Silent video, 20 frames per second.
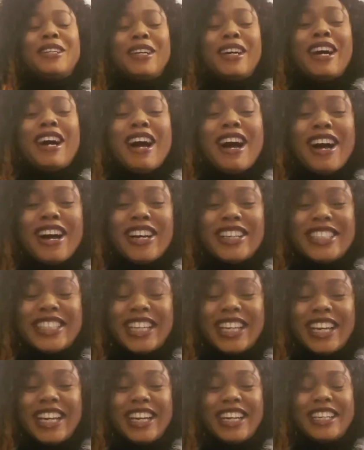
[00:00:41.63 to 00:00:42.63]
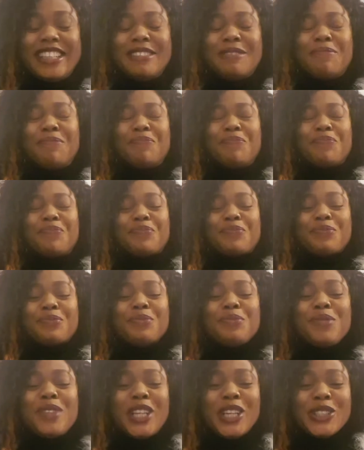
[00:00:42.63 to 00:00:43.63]
Oh dear.
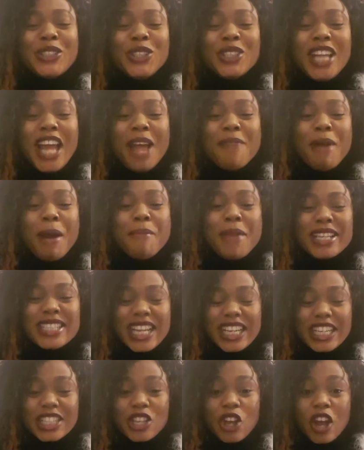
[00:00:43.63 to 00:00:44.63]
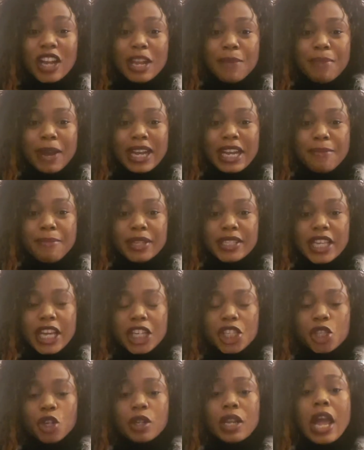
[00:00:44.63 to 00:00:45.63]
Today, my message is all about
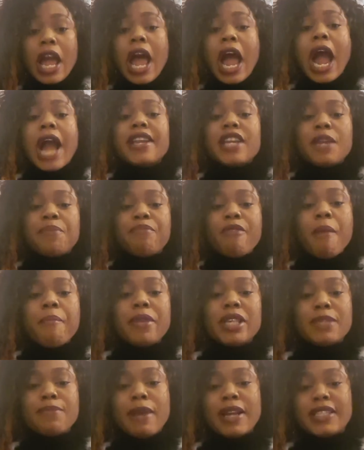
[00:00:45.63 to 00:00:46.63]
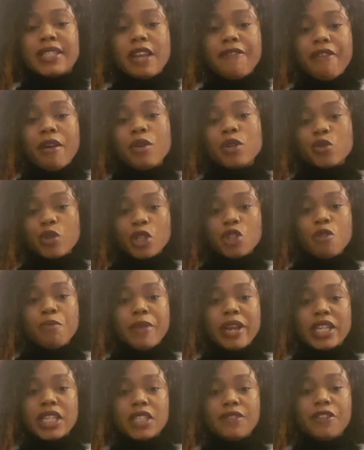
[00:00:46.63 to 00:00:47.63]
limitation. I did promise myself I was going to
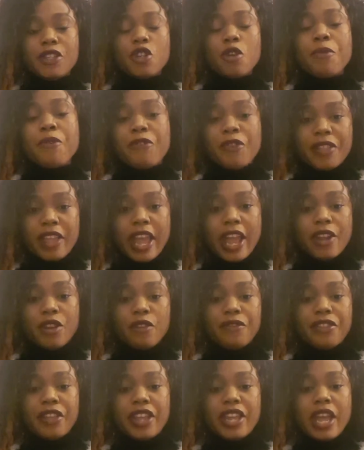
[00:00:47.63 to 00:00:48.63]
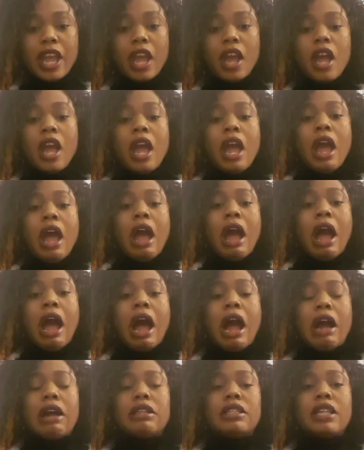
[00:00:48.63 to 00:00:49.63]
make this video before the end of the year.
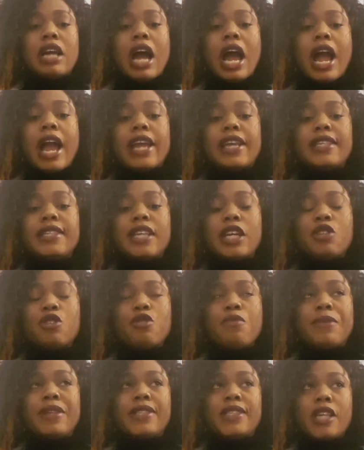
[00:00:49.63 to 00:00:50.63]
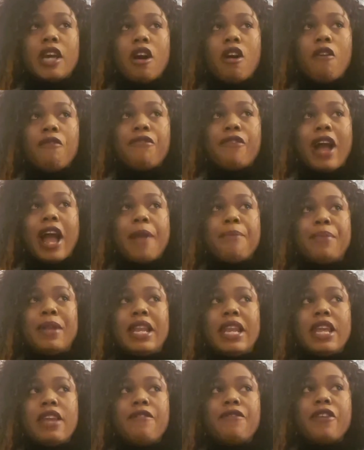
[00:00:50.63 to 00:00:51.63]
And I said to myself, I
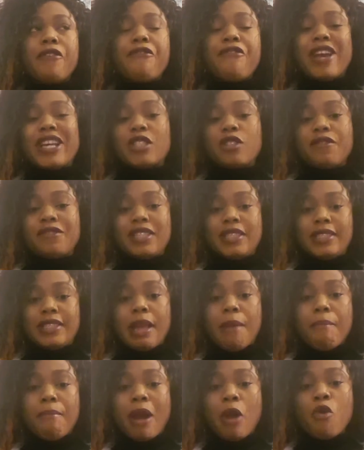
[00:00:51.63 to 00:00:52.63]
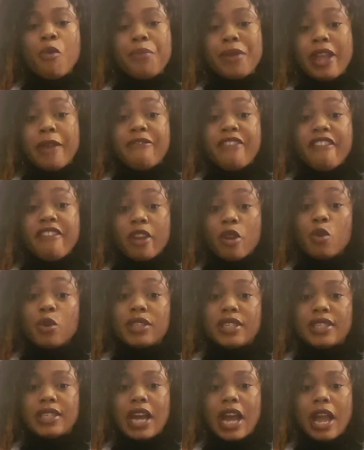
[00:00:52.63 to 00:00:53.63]
believe the 1st of December will be a very good
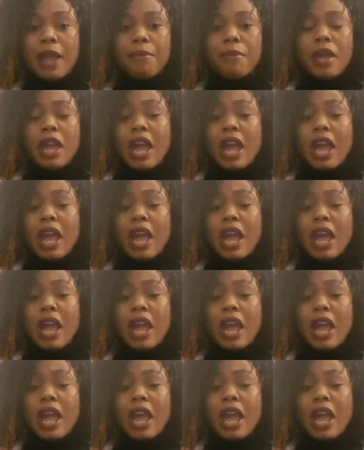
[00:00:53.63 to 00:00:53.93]
time.